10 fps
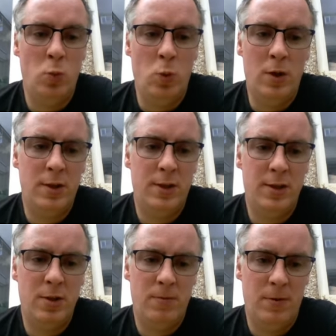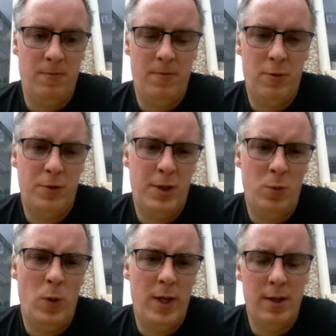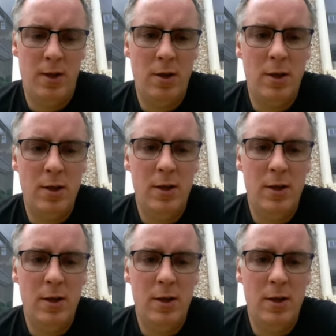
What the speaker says: It actually works as sort of a frosty wet